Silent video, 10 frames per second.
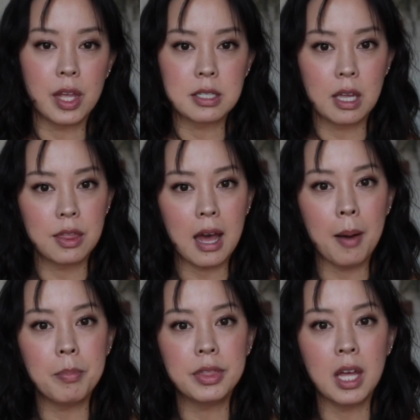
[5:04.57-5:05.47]
or things like
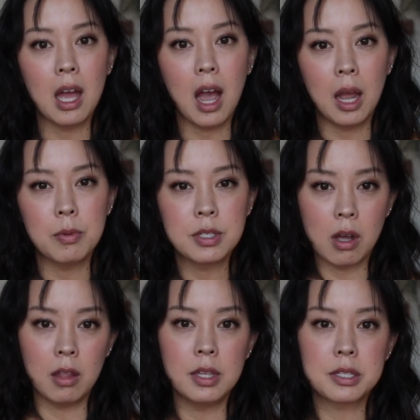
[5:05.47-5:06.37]
that, but that I was
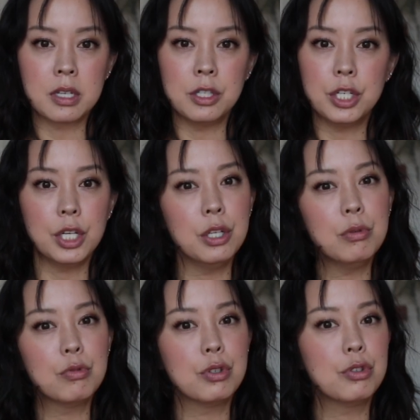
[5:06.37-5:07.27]
on this
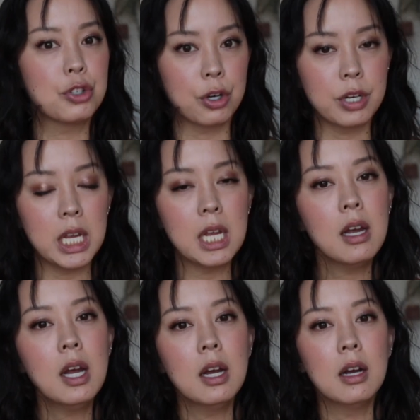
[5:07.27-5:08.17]
continued
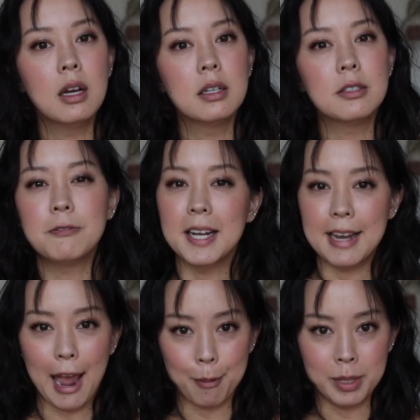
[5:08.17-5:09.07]
journey to
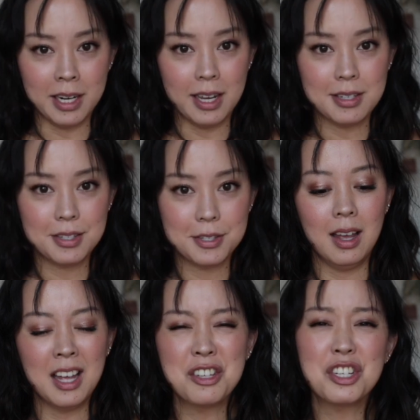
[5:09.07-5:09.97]
find happiness.
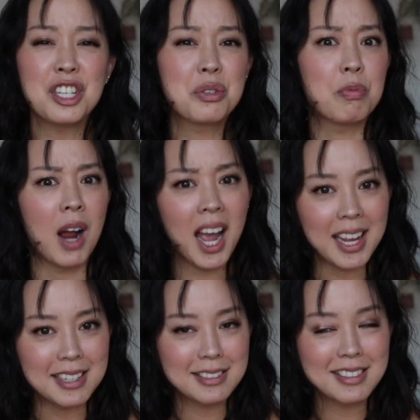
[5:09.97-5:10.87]
And she's
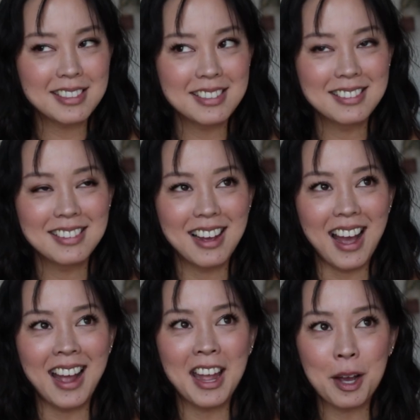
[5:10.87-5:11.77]
right.
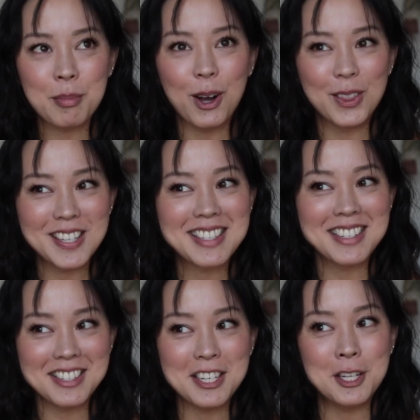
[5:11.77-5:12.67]
I am on this
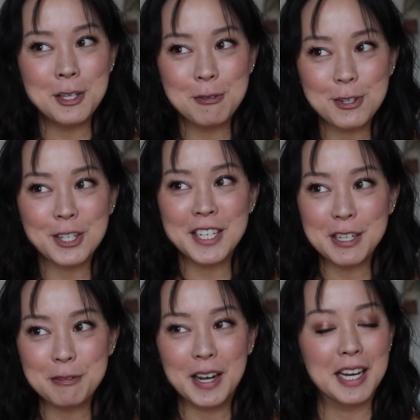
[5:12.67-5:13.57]
continued
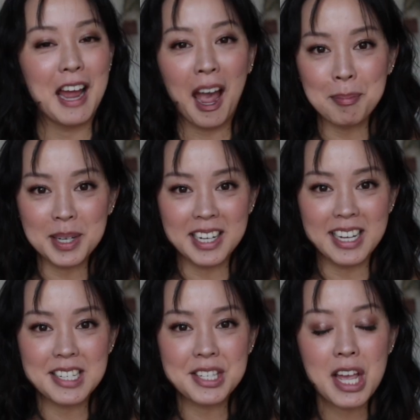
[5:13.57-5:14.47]
journey to find
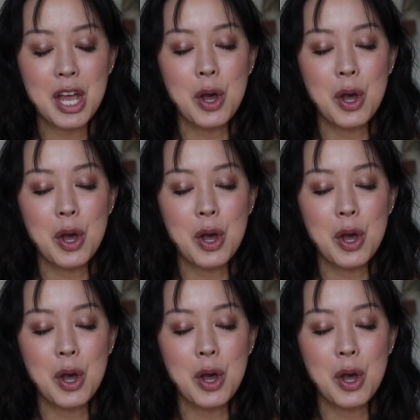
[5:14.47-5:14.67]
happiness,